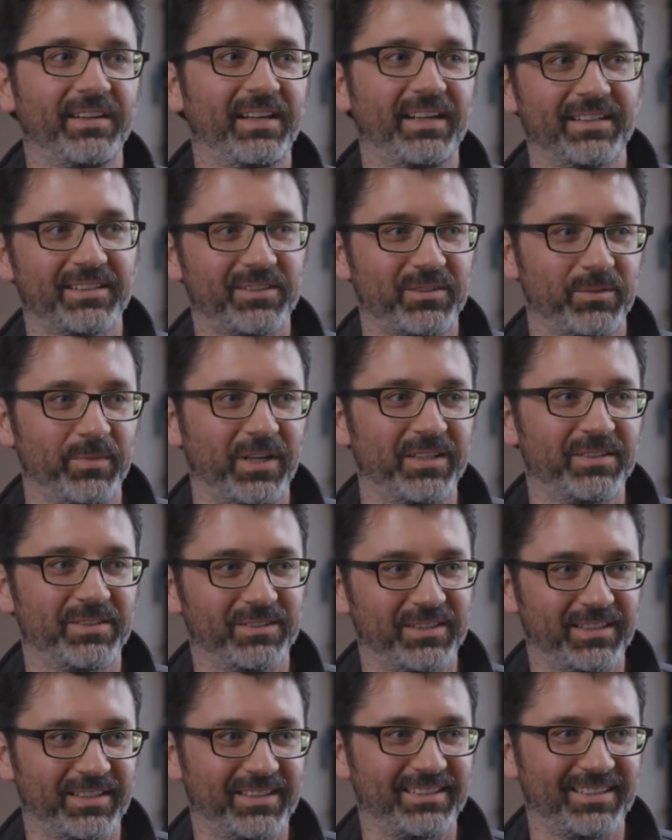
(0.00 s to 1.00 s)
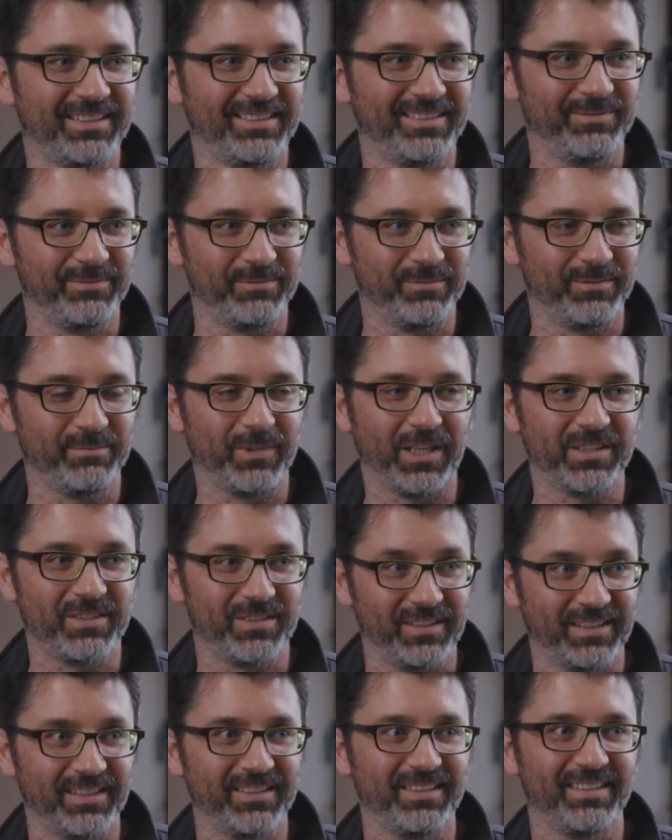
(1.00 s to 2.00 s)
that extra modularity.
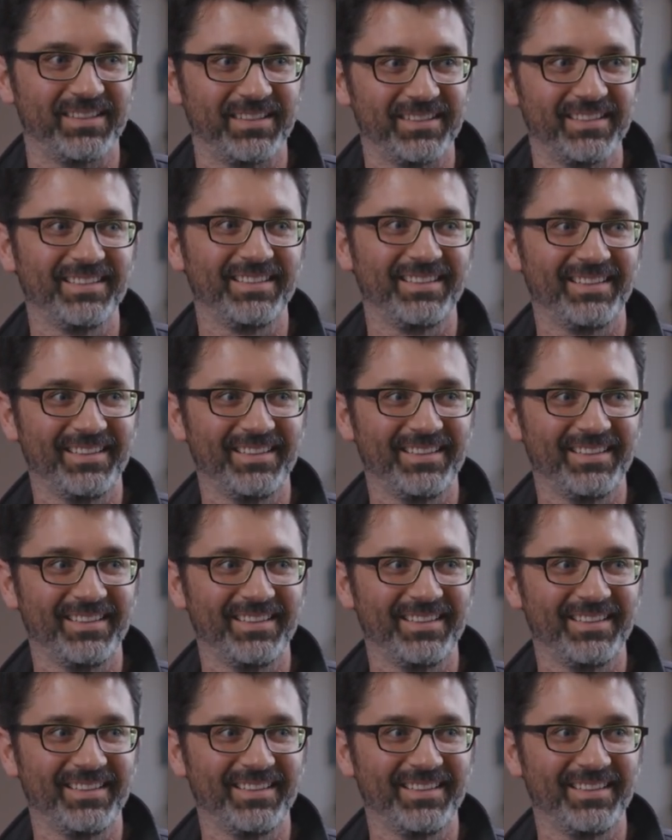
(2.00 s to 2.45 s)
modularity.